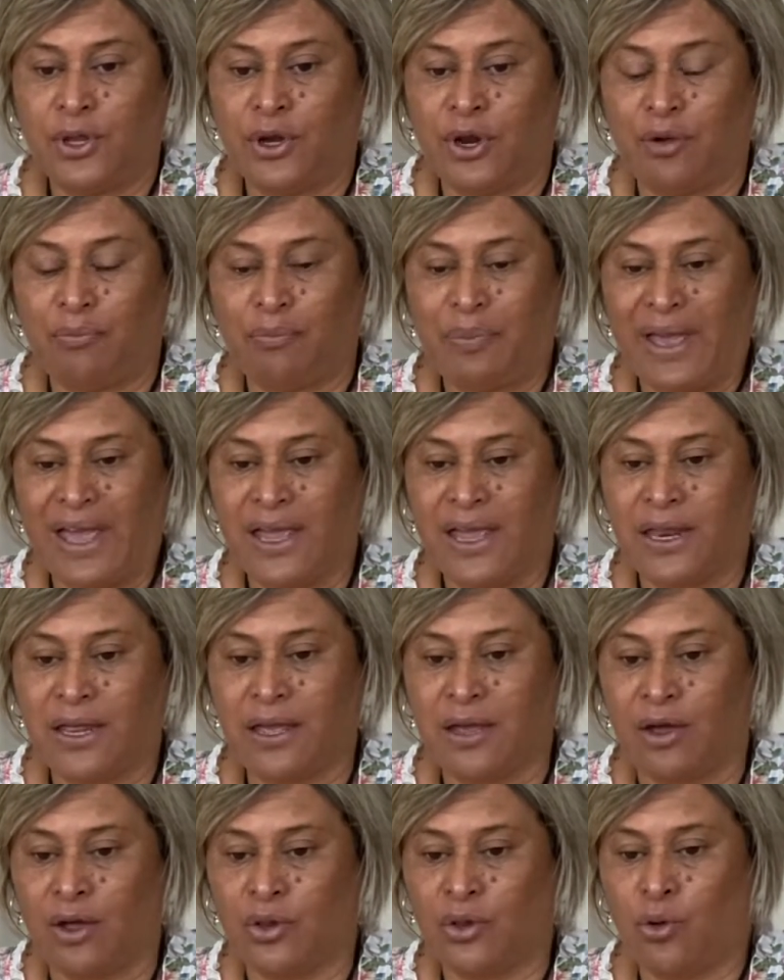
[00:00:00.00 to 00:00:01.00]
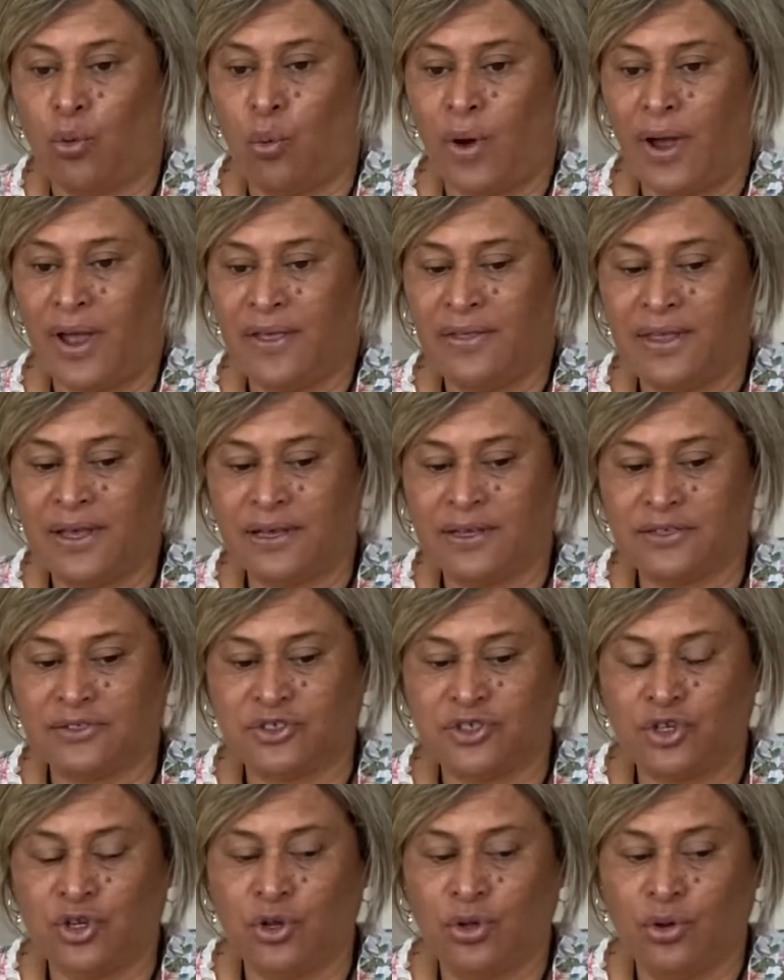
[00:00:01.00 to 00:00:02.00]
panning out in the way
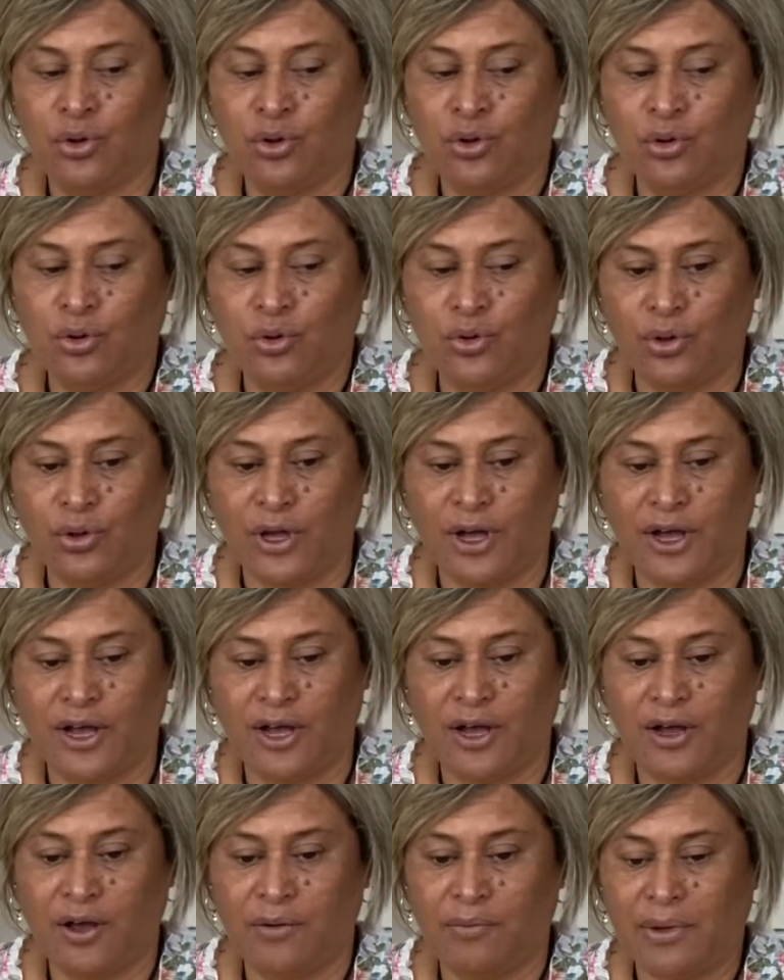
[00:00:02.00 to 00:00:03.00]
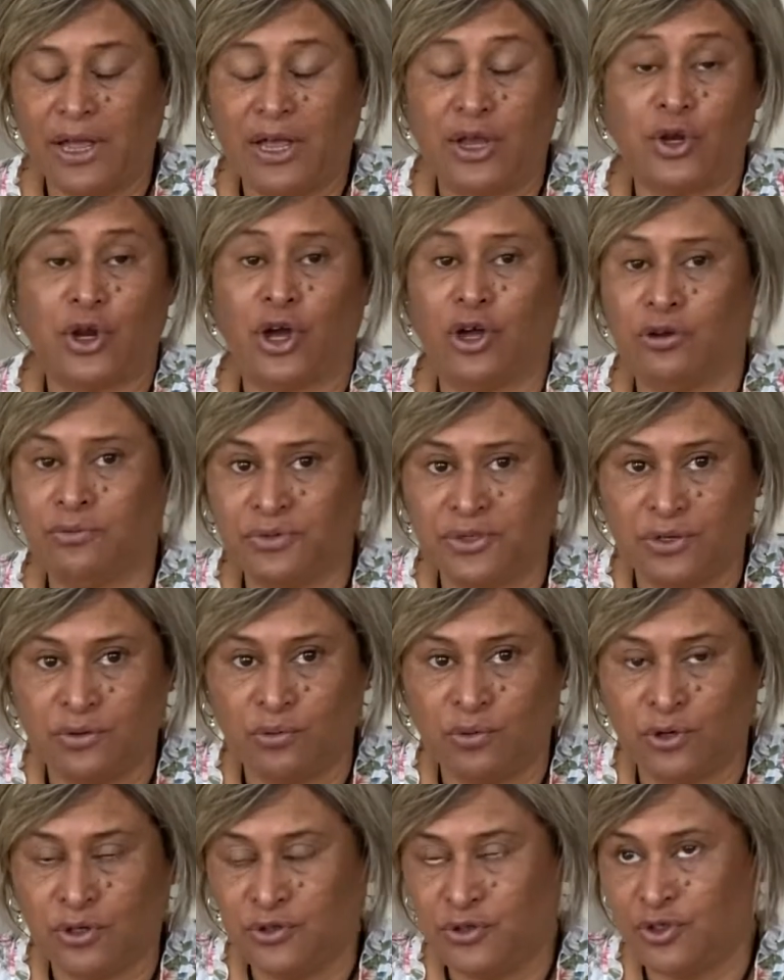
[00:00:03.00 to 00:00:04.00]
that you had hoped it
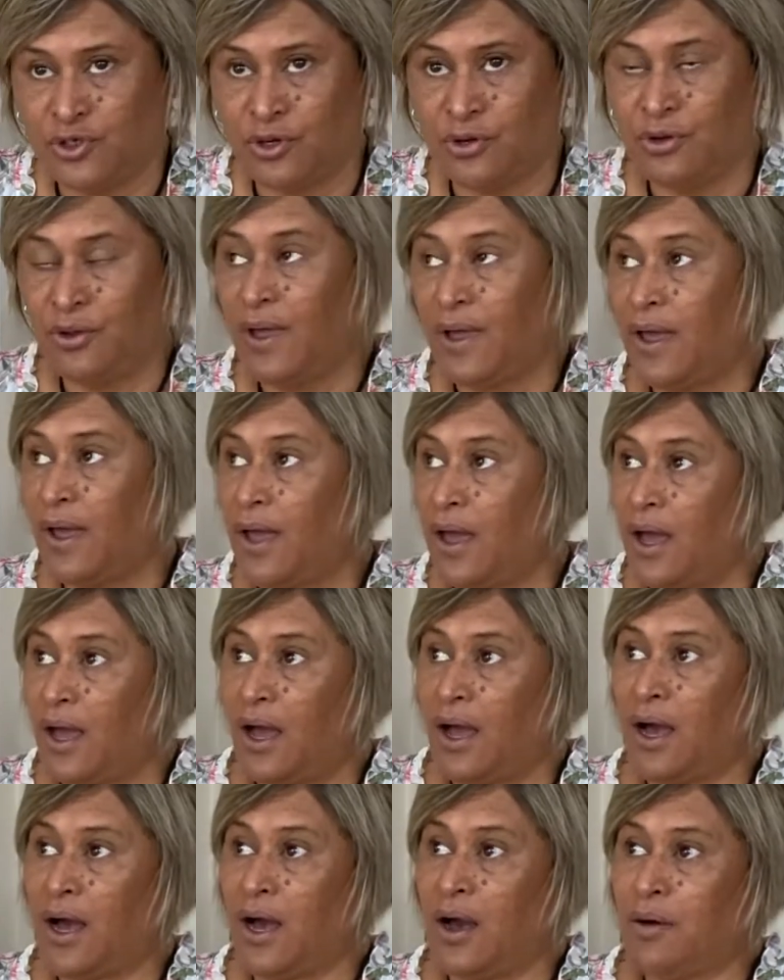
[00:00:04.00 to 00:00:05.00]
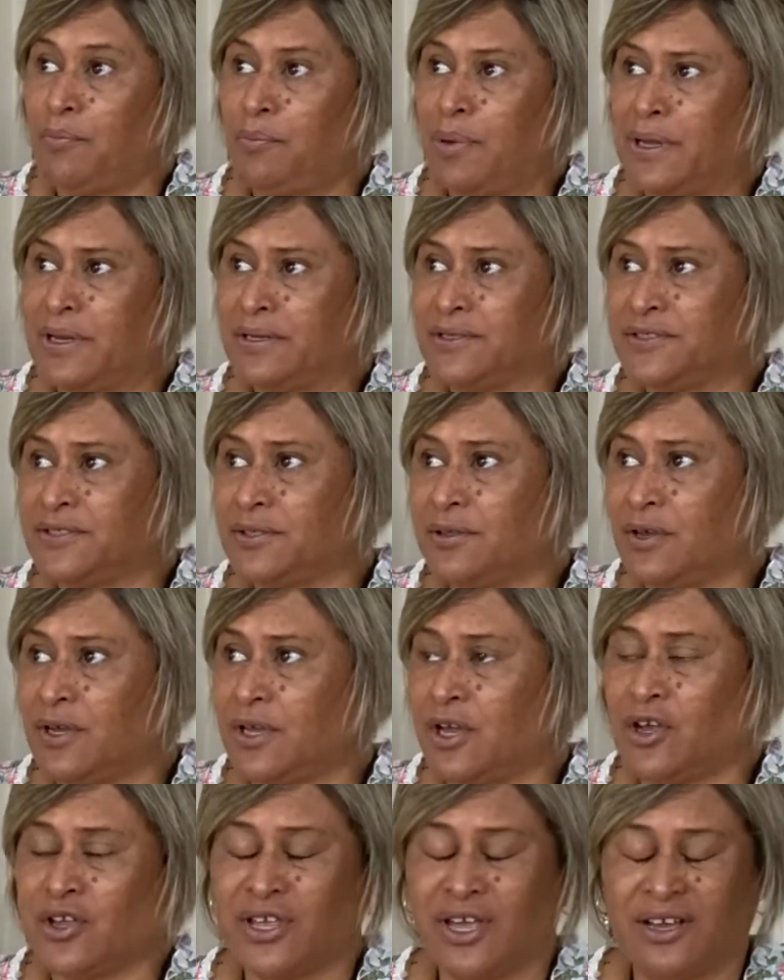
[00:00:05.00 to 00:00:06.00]
would do. But it's
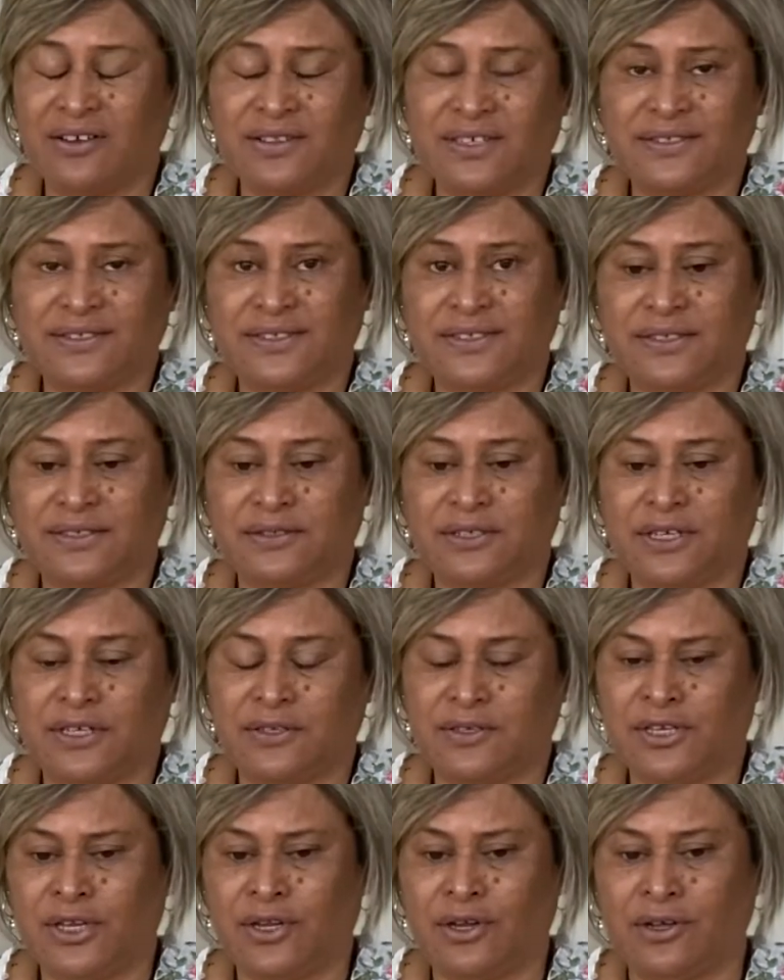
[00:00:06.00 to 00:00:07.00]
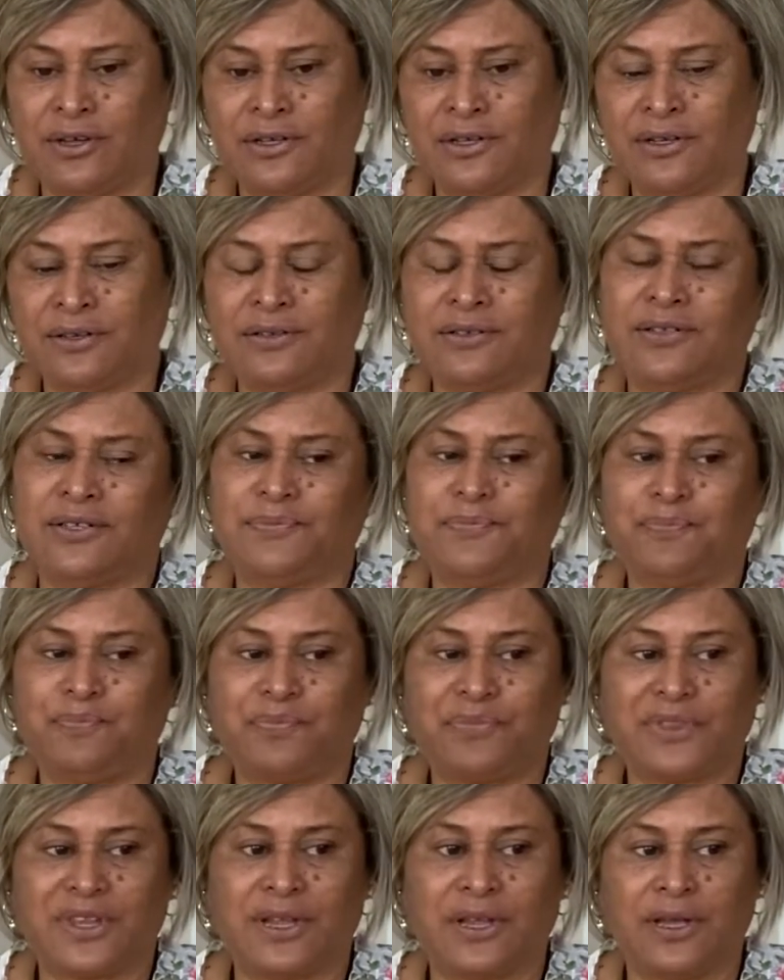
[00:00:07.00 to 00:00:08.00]
like, okay, there's, and
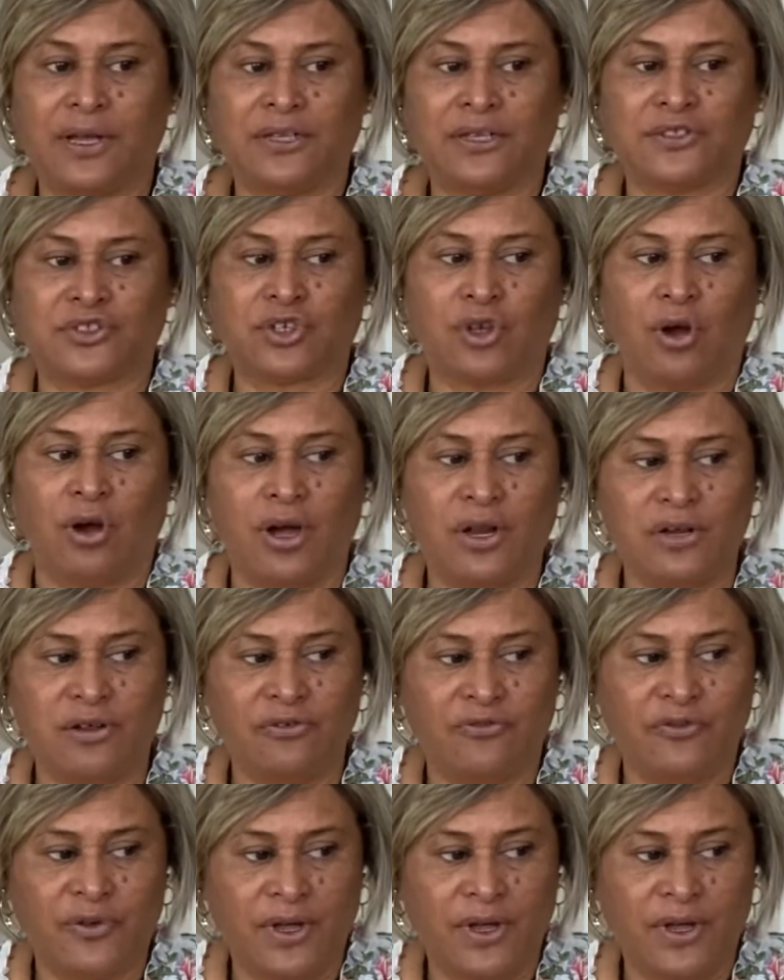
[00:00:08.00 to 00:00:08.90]
it's kind of,